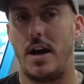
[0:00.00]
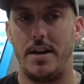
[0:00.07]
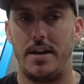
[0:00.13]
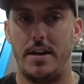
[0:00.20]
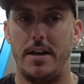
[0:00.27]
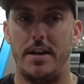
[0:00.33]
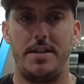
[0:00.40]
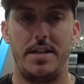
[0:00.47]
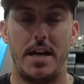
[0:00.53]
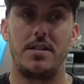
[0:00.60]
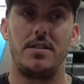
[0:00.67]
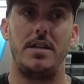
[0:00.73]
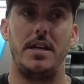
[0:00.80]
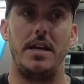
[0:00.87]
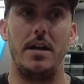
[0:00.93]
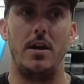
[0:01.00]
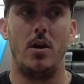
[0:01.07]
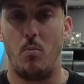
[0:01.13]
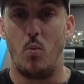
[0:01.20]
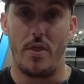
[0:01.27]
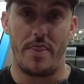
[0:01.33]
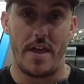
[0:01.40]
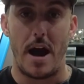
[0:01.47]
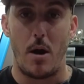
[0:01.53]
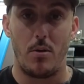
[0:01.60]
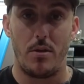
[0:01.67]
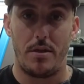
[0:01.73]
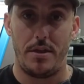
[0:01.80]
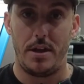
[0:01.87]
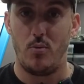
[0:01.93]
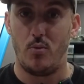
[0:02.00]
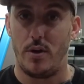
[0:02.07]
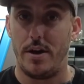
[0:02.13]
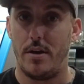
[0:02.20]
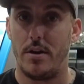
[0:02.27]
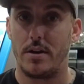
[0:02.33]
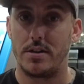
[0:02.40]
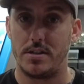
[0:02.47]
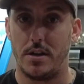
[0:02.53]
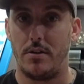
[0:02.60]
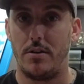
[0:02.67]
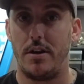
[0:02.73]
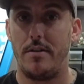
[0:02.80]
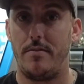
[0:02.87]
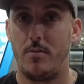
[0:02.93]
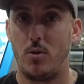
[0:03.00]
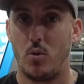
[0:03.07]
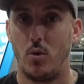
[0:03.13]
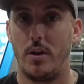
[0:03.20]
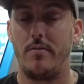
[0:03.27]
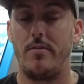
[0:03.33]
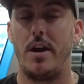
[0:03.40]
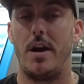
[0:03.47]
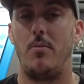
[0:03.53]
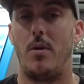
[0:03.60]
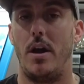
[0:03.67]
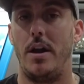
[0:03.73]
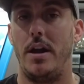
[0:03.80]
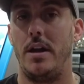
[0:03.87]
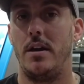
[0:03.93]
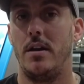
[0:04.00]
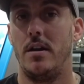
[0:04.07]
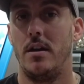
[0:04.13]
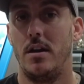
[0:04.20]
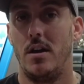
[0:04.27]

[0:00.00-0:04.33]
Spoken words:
I did testing without the rear auxiliary cooling fan running.